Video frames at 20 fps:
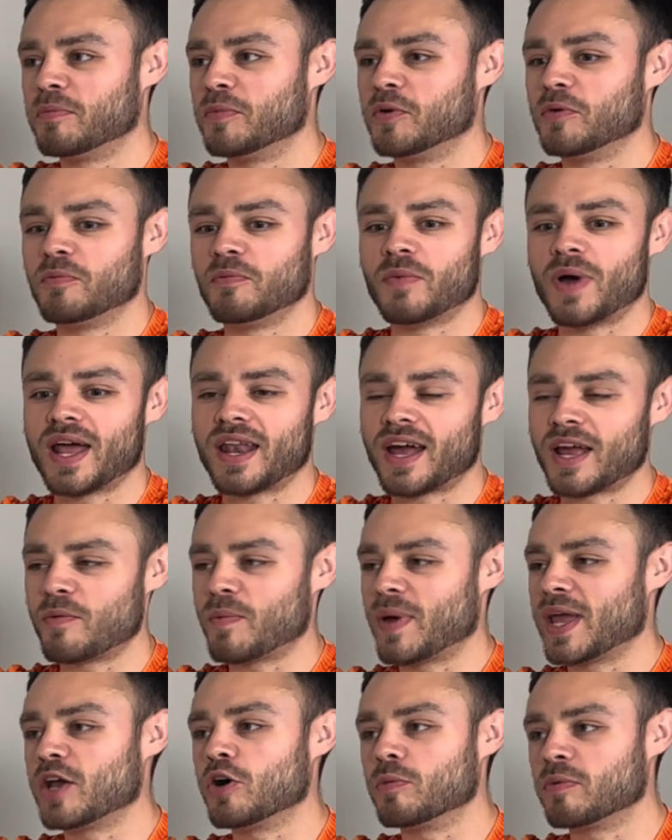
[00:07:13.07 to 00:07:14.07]
But when I
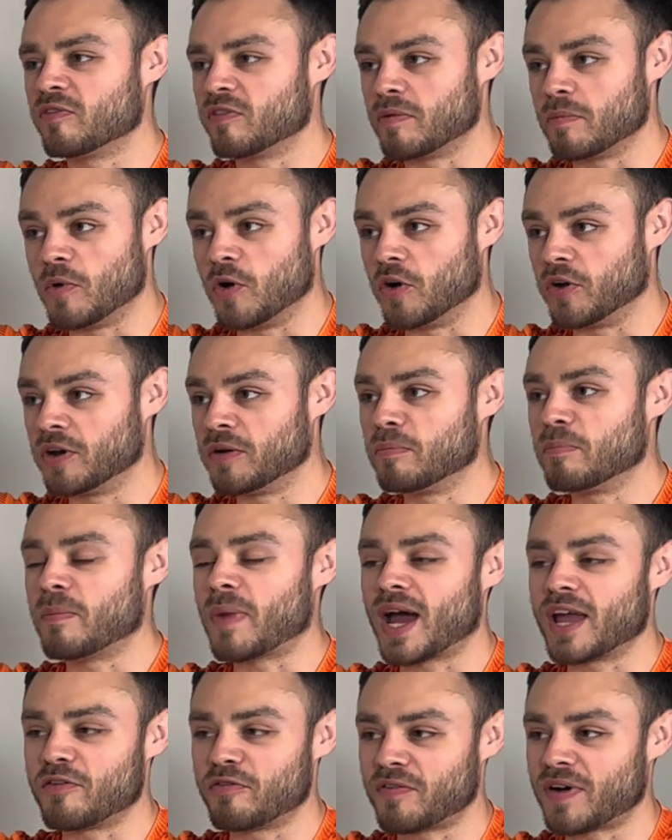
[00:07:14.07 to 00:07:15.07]
wake up in the morning,
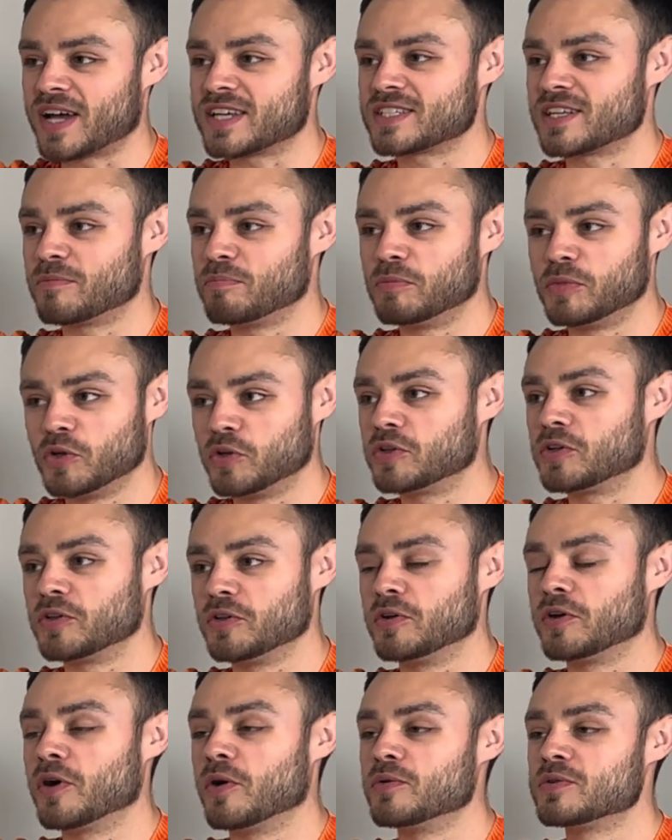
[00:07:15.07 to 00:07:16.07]
my fasting blood
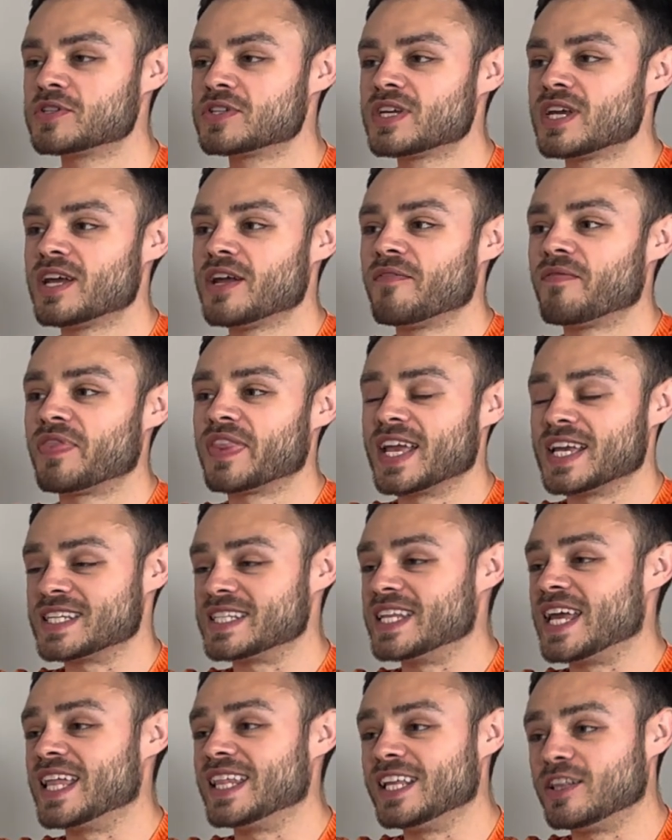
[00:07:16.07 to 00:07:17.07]
glucose is
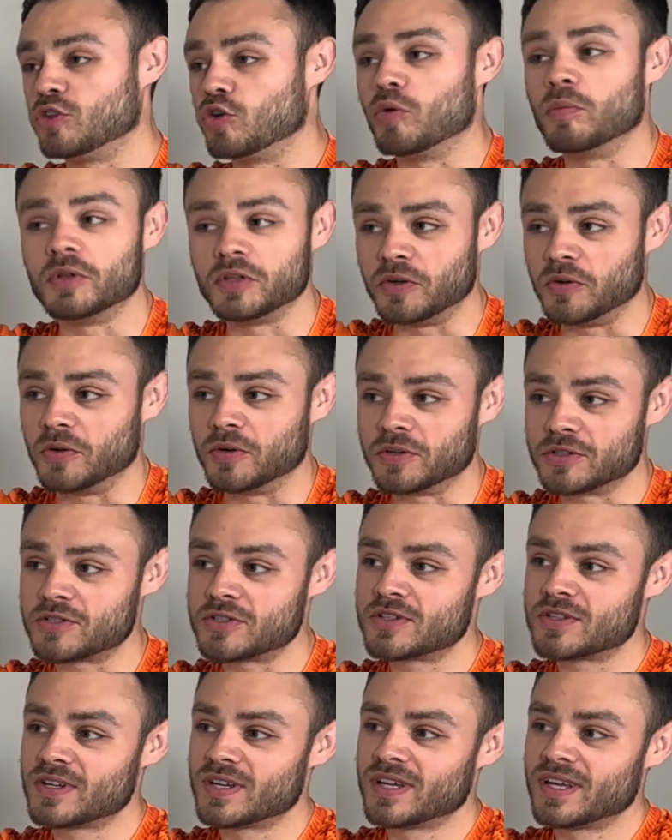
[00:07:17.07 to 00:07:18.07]
nearly double yours.